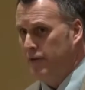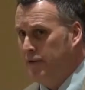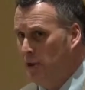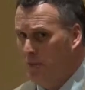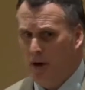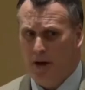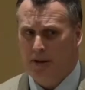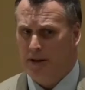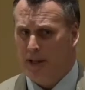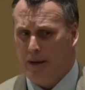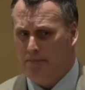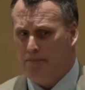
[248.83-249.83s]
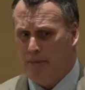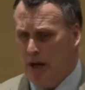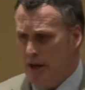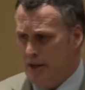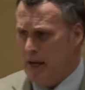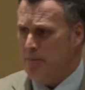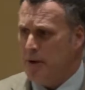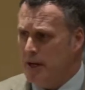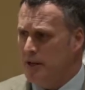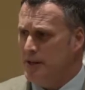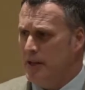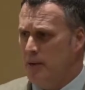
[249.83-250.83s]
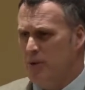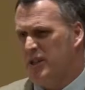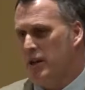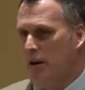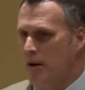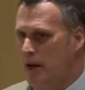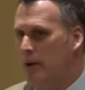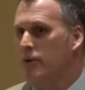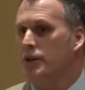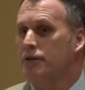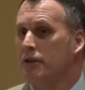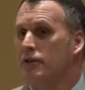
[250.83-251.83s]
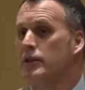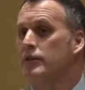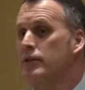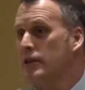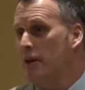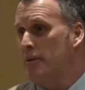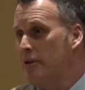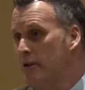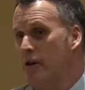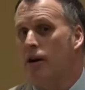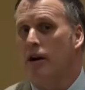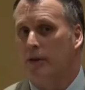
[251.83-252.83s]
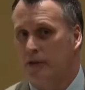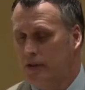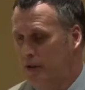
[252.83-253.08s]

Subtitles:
football, and they beat us, and then we say, all right, wrestling season's coming, you're ours.